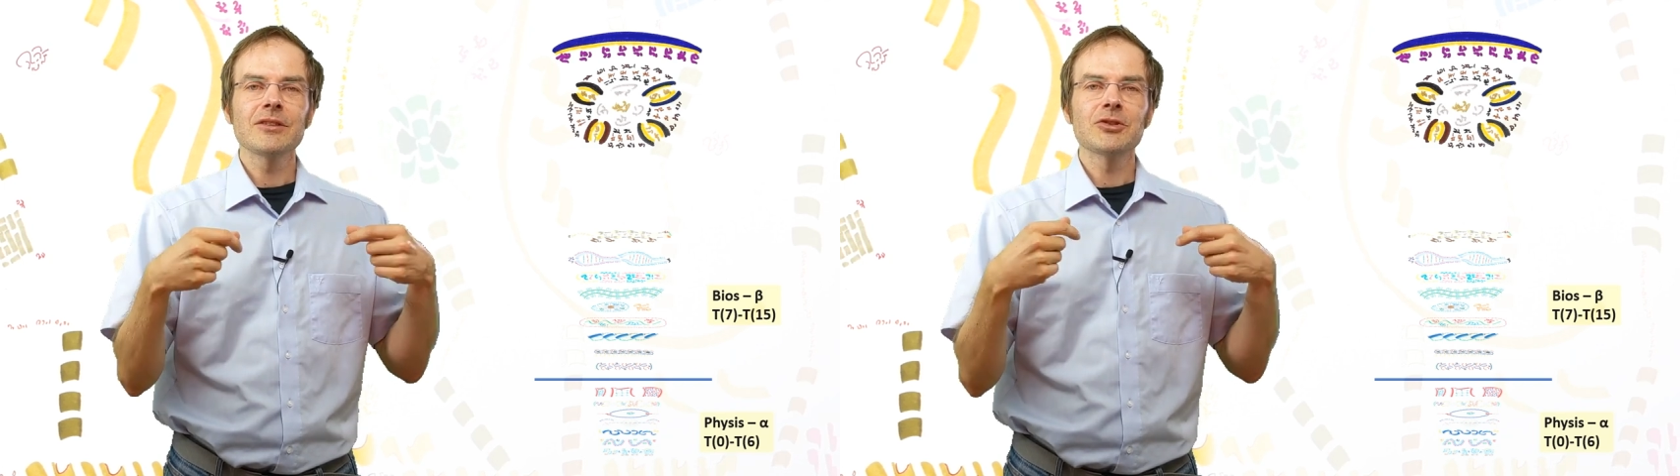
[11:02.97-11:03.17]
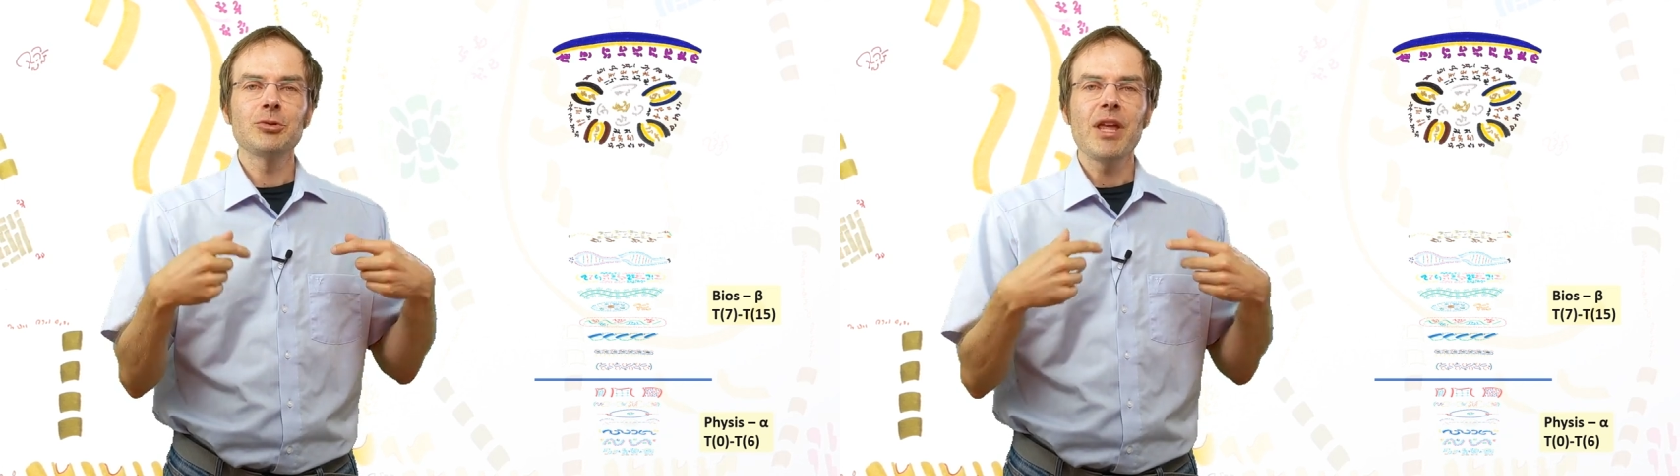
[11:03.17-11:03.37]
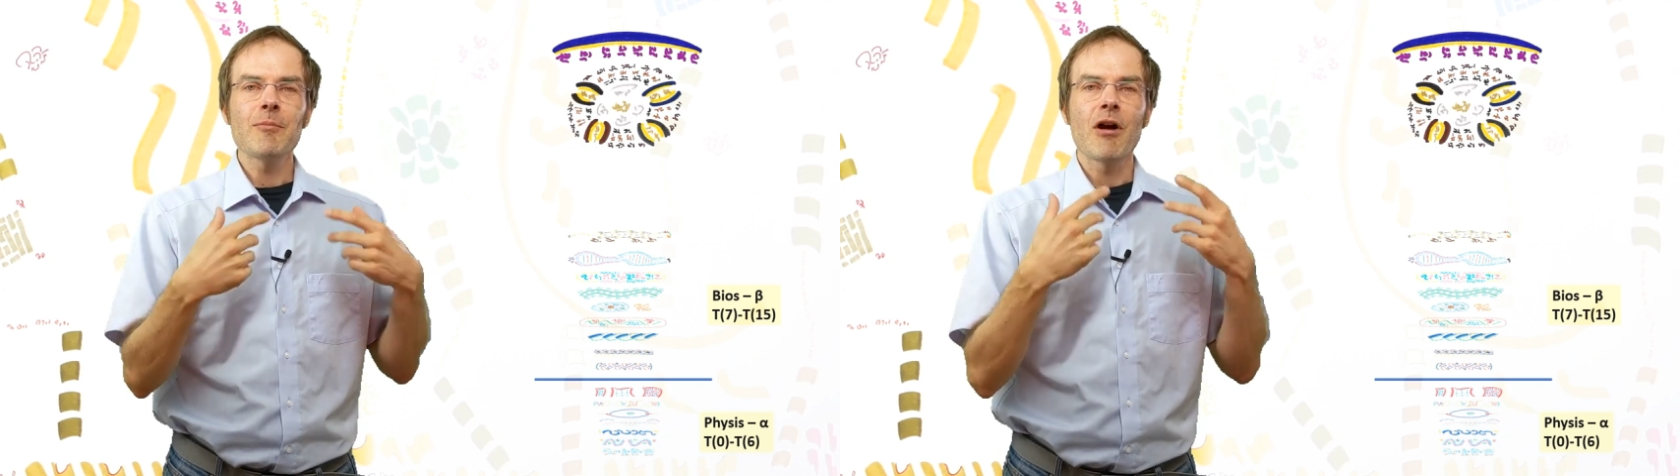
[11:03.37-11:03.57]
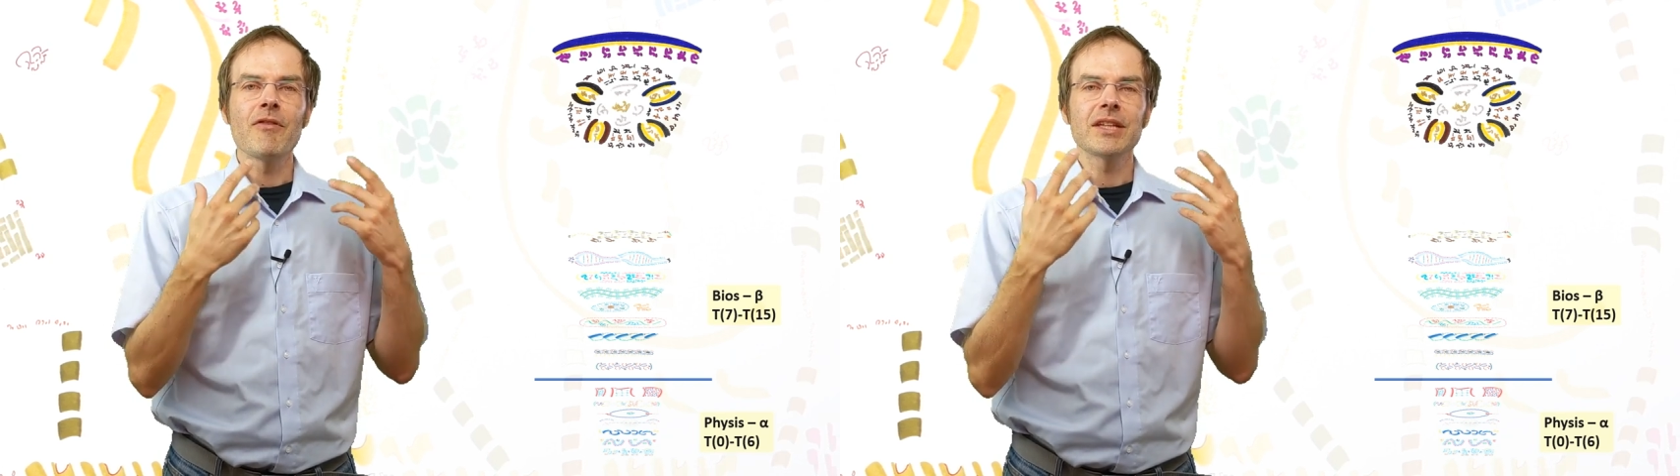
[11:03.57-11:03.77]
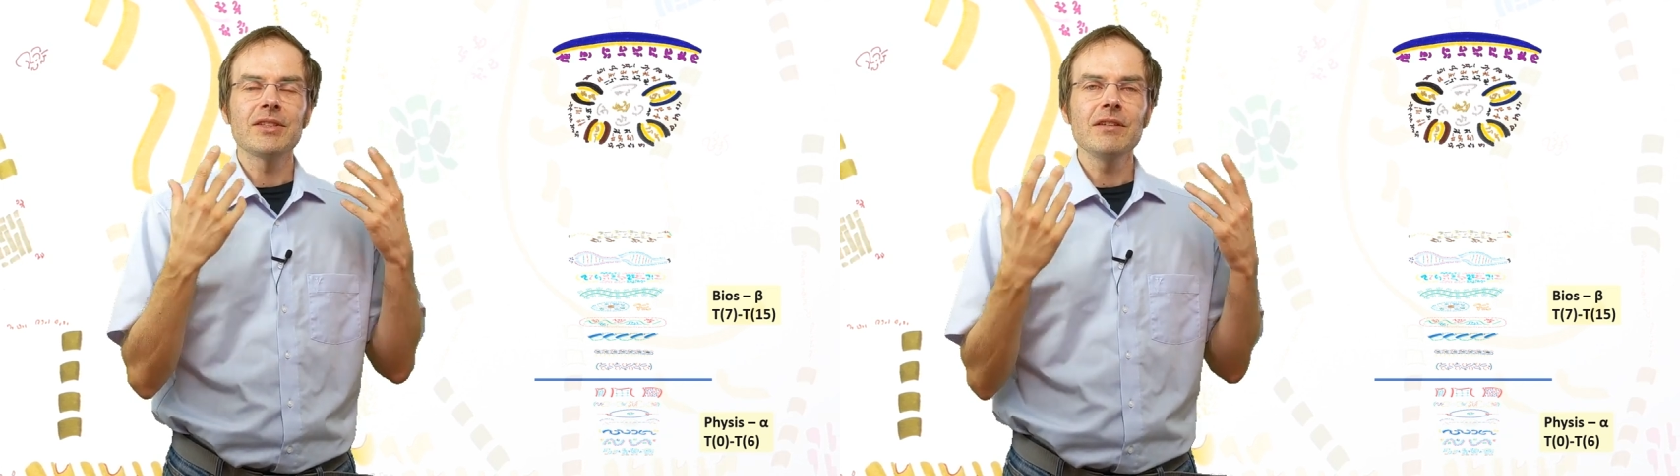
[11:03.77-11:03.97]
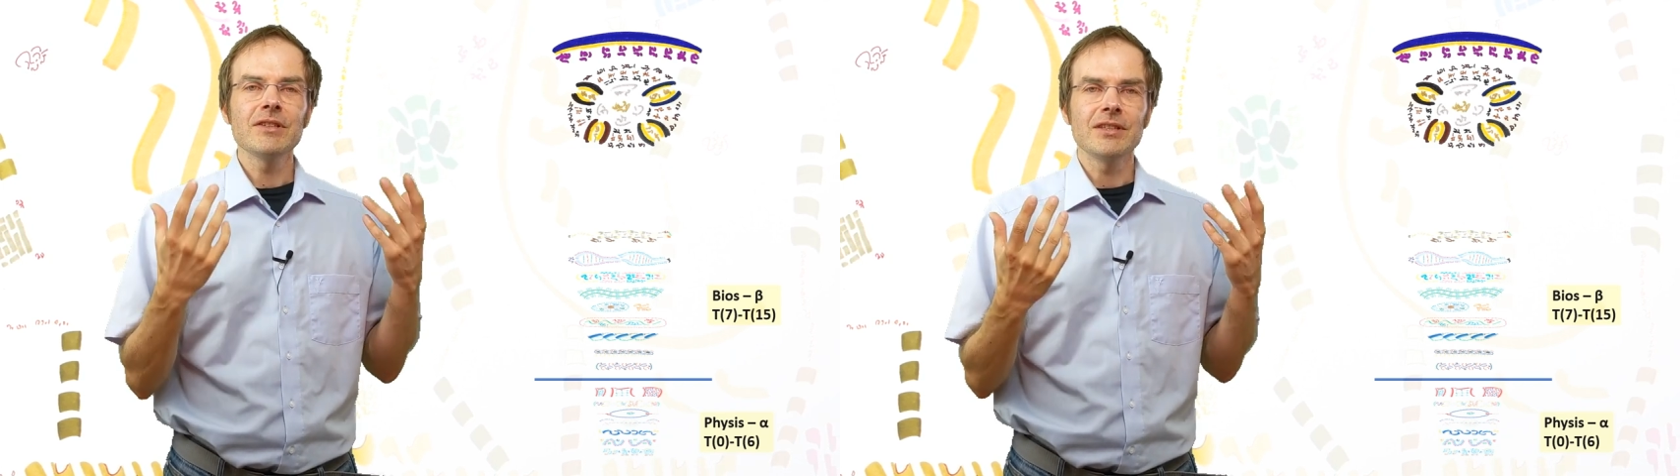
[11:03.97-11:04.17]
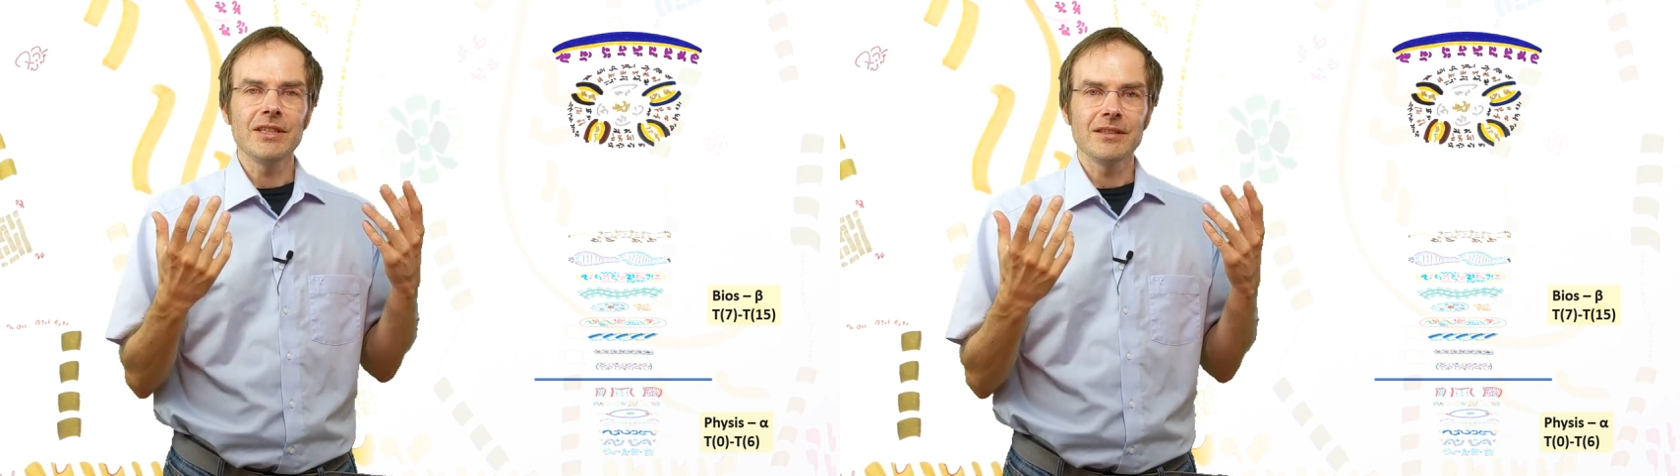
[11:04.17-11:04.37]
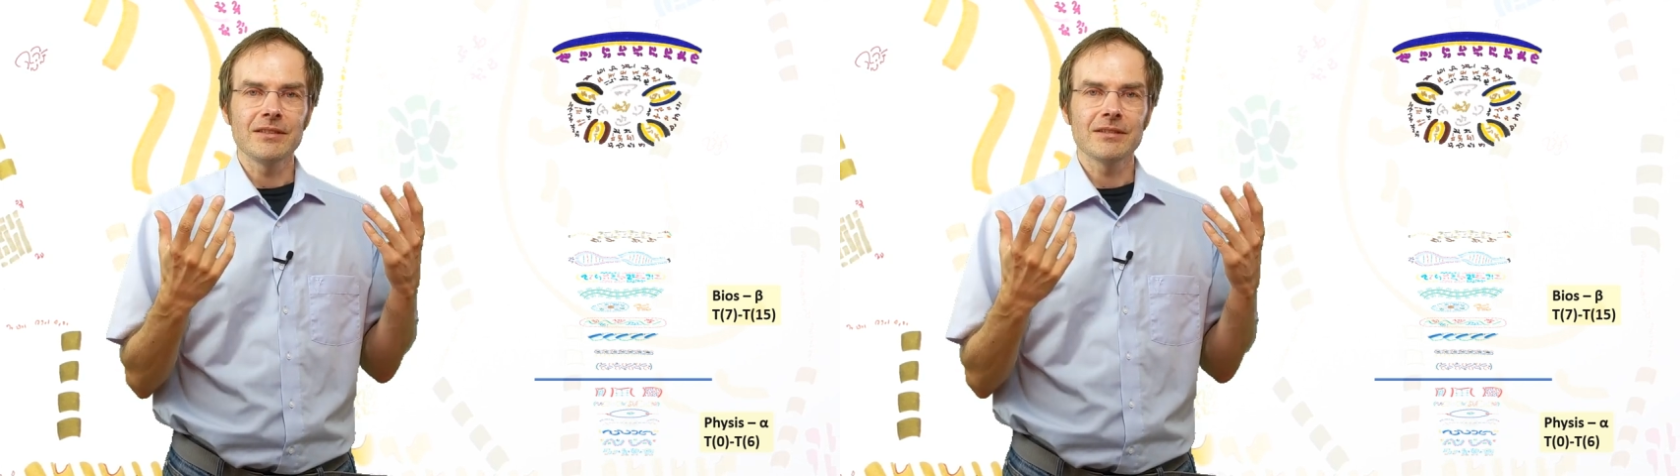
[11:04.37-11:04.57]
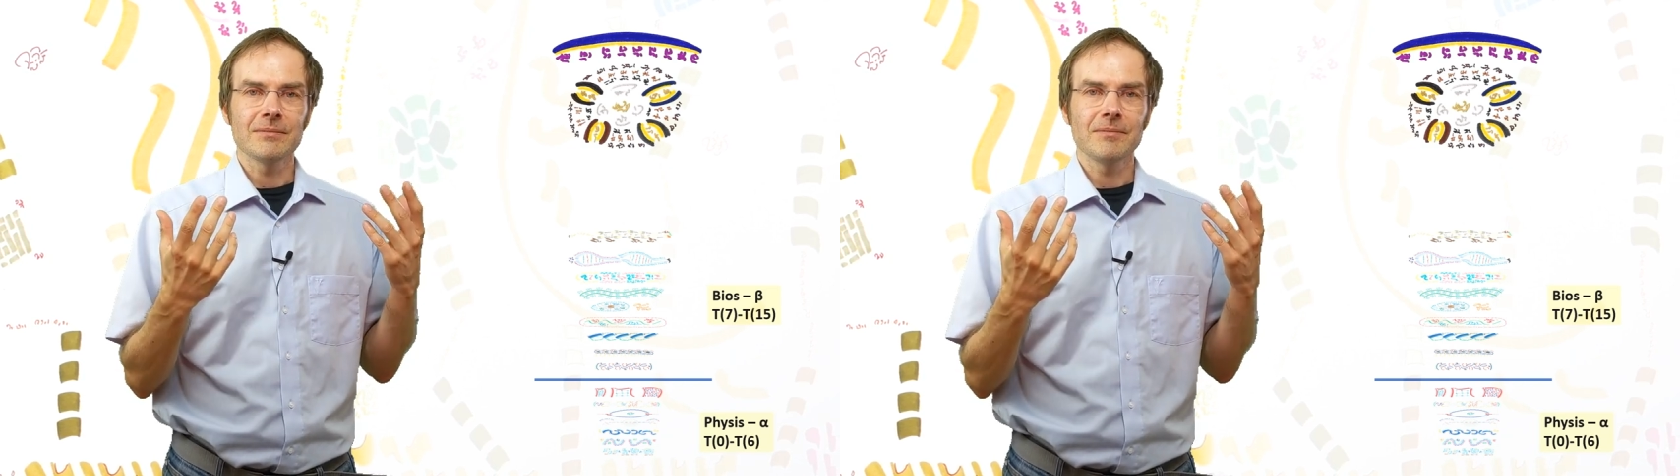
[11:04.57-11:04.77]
stream of activities.